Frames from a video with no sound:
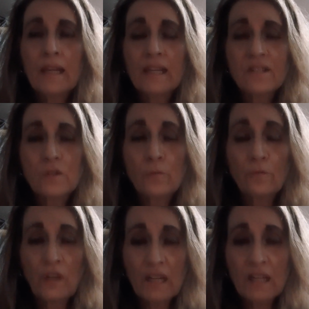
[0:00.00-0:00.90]
It's
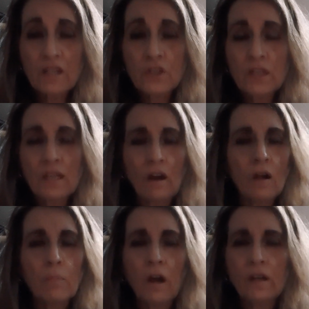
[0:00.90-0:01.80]
finished.
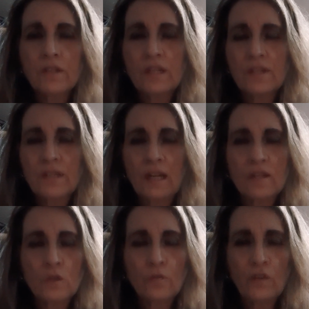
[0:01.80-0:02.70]
All Mark Z said
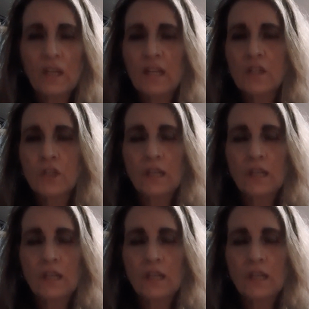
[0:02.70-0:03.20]
it's finished.